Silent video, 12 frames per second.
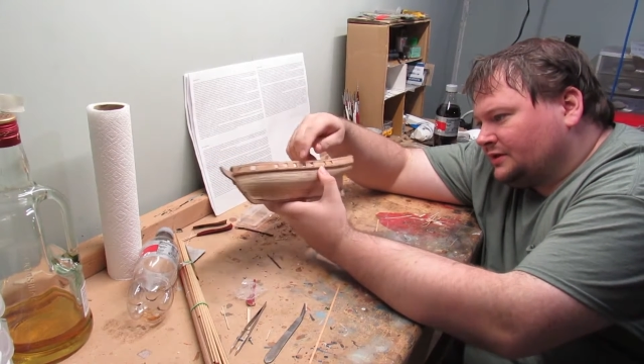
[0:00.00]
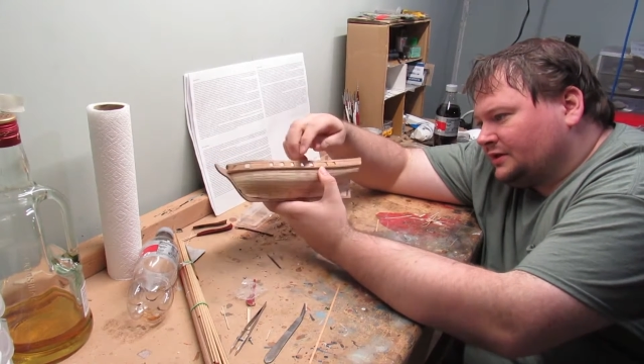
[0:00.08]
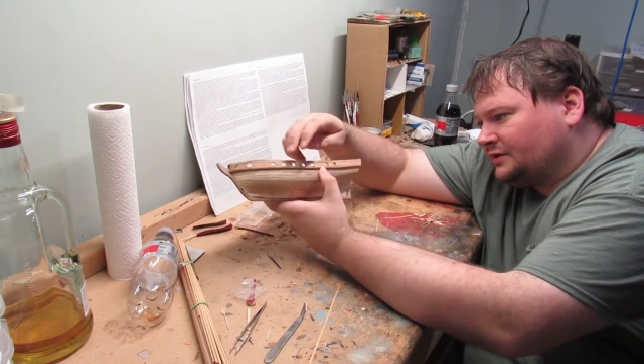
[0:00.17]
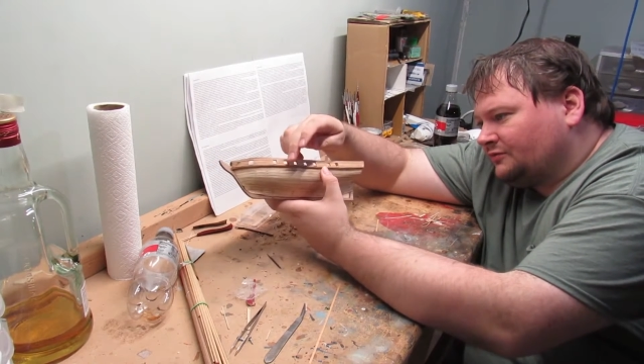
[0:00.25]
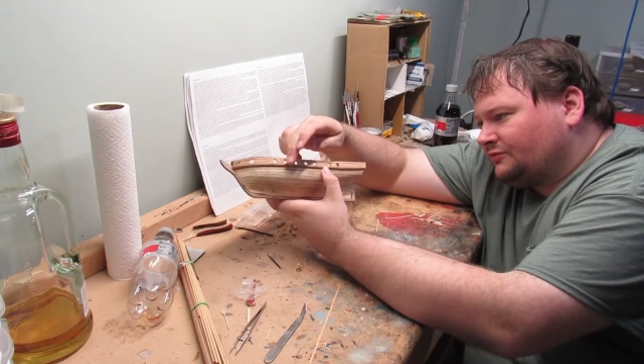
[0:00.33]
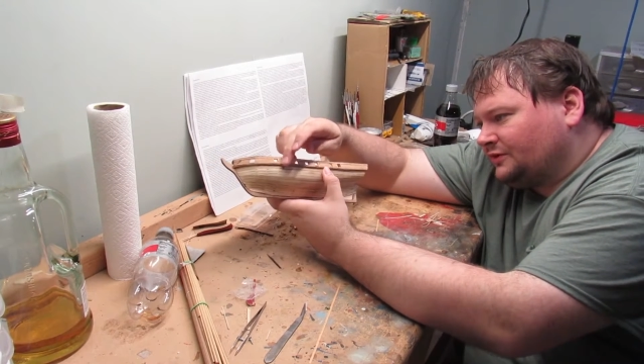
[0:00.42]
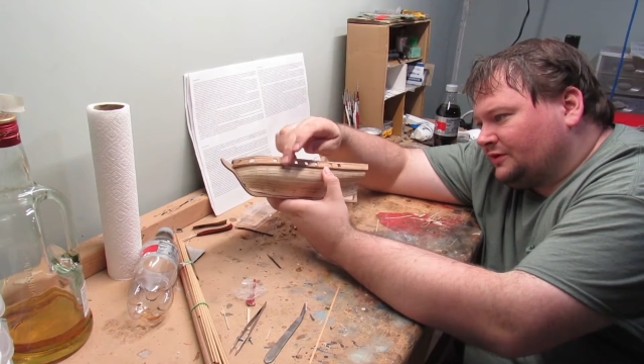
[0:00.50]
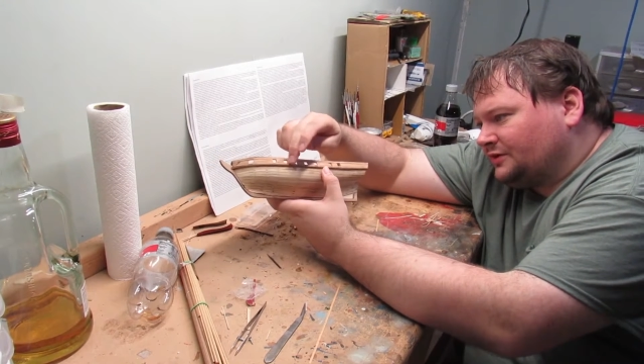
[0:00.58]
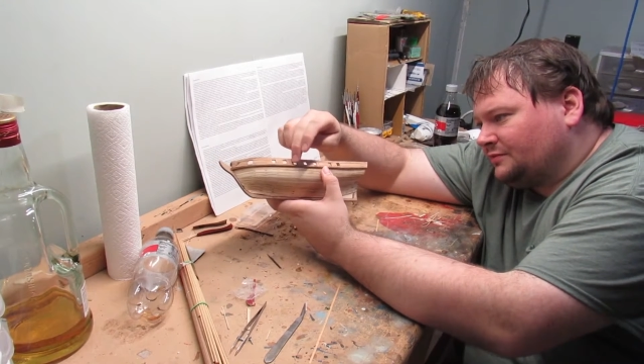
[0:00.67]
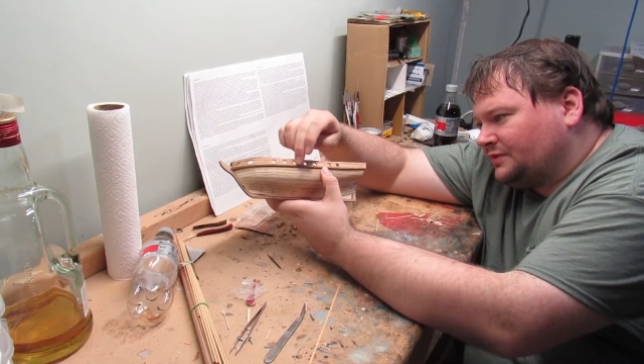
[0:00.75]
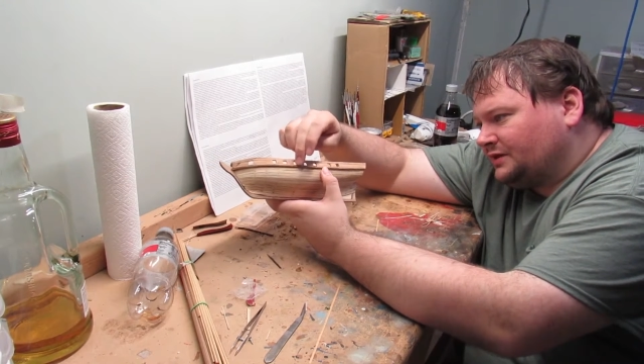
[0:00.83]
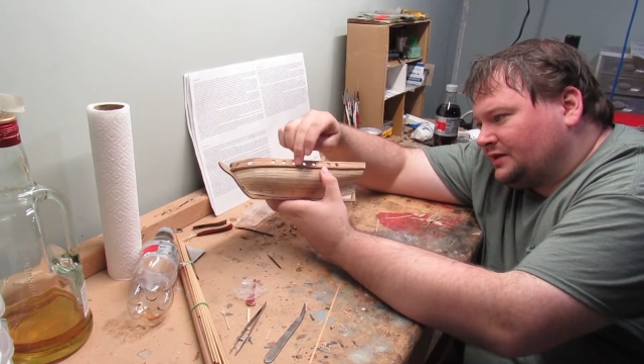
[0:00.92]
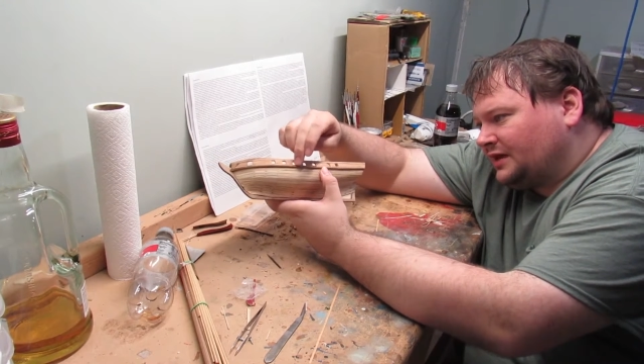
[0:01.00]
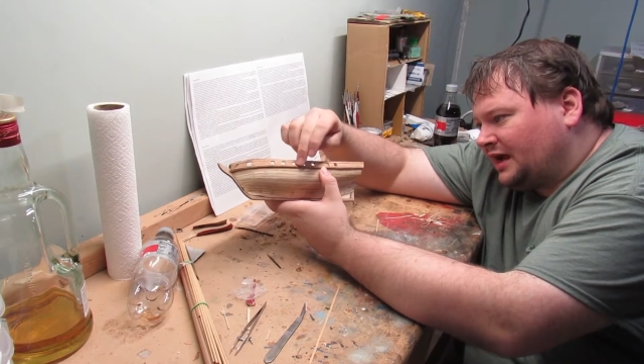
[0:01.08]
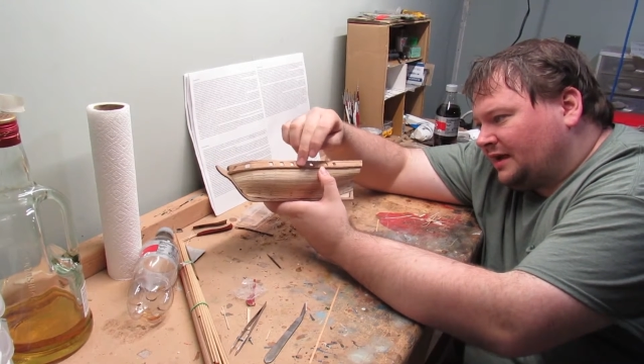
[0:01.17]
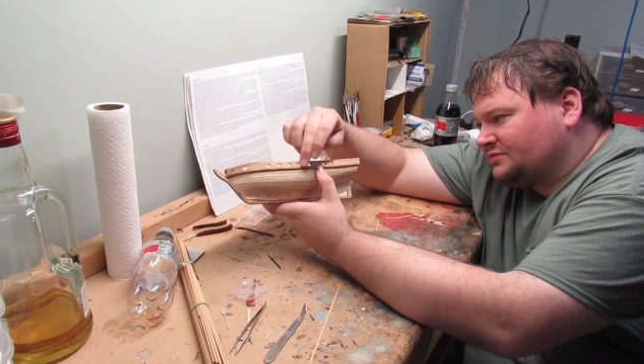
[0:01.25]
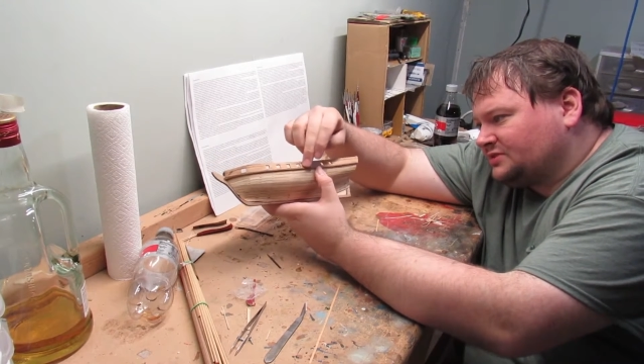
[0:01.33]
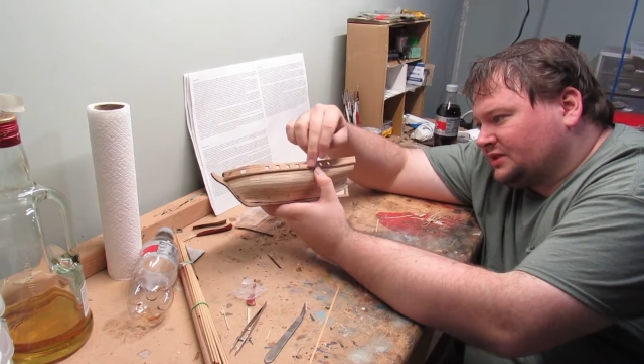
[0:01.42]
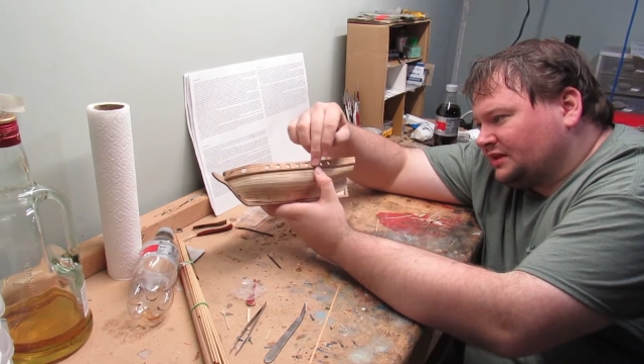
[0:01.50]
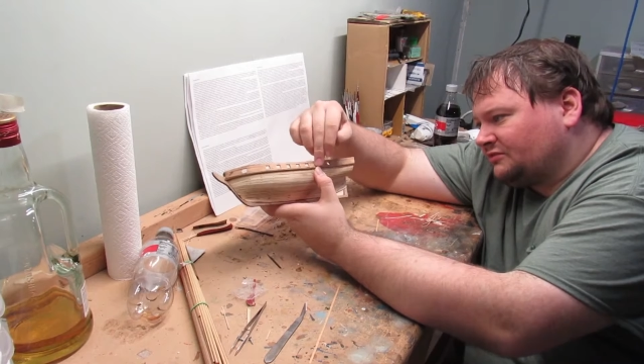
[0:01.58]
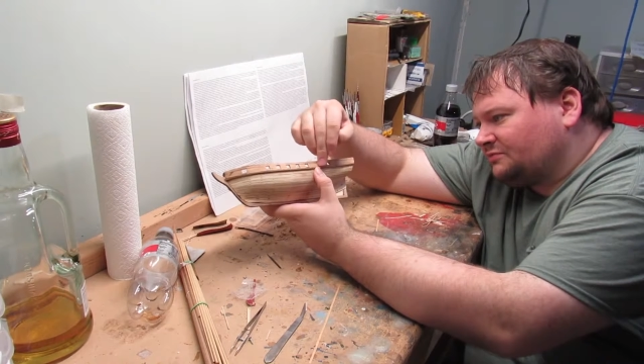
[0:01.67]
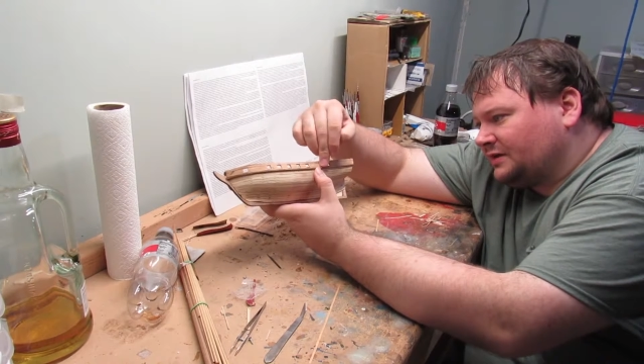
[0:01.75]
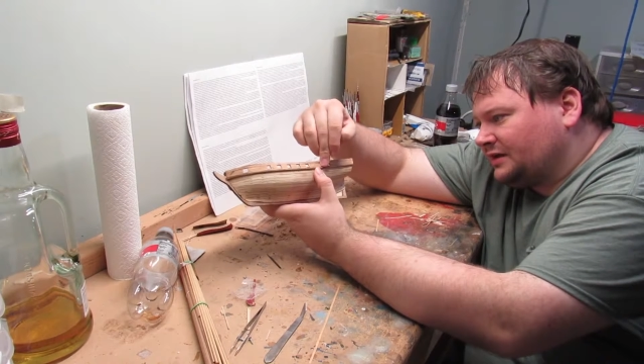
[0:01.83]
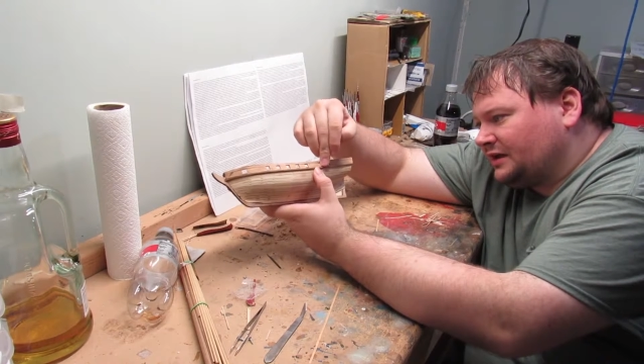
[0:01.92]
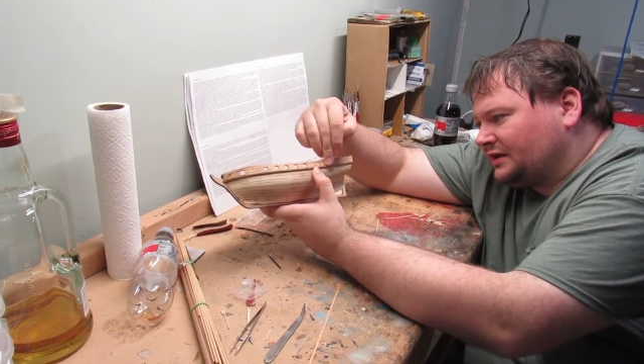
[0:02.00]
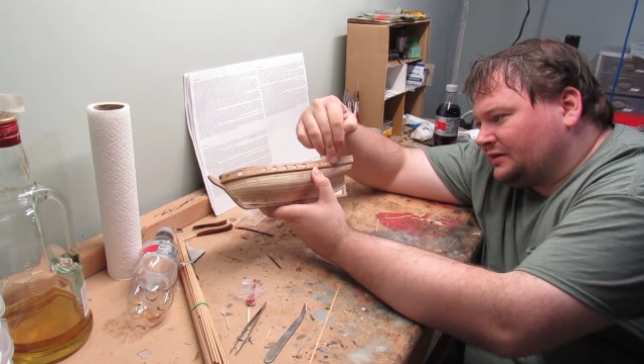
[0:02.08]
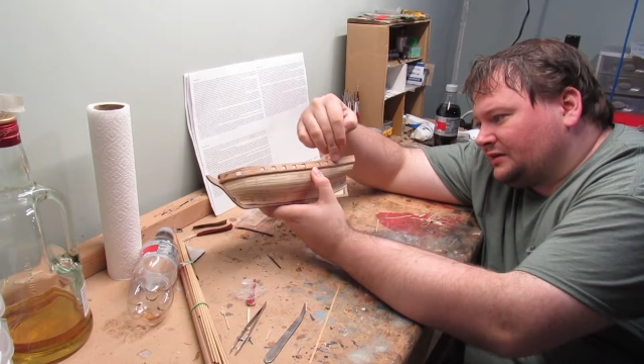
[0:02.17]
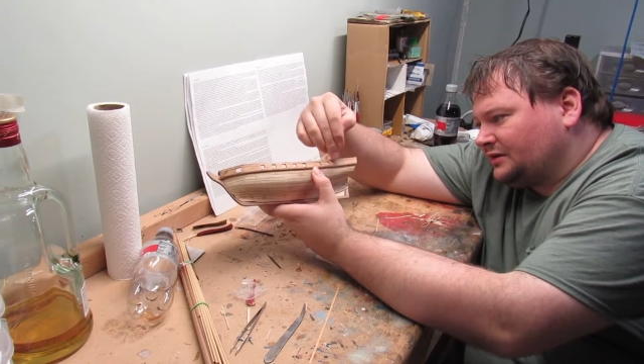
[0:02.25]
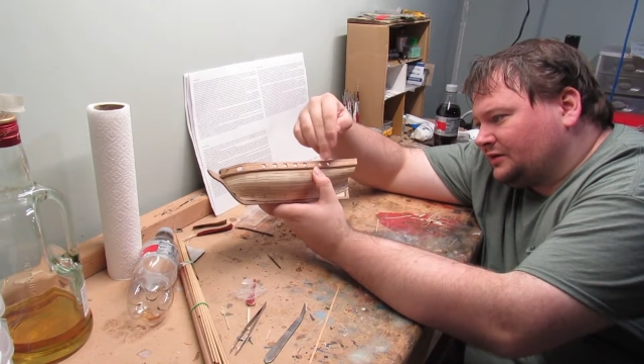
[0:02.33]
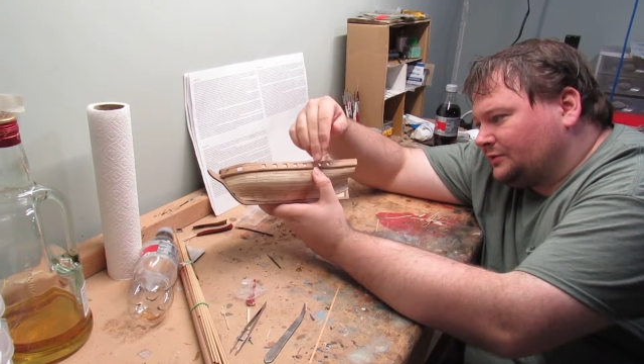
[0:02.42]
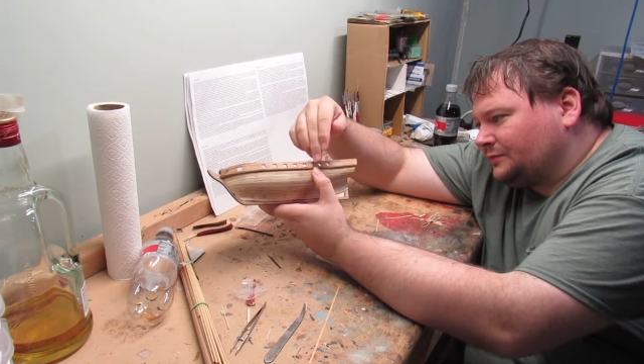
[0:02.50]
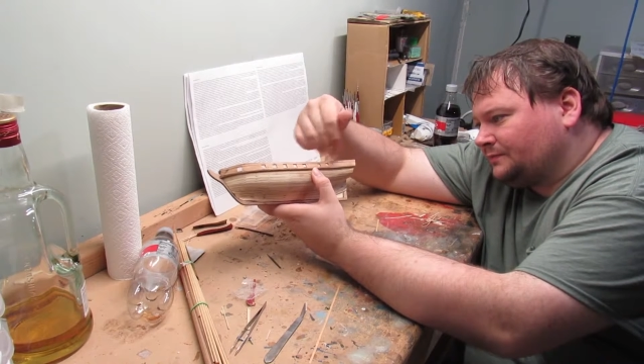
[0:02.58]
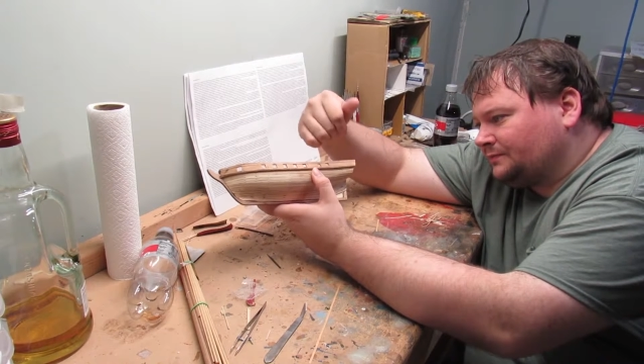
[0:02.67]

Kind of fill in the big gaps left by now,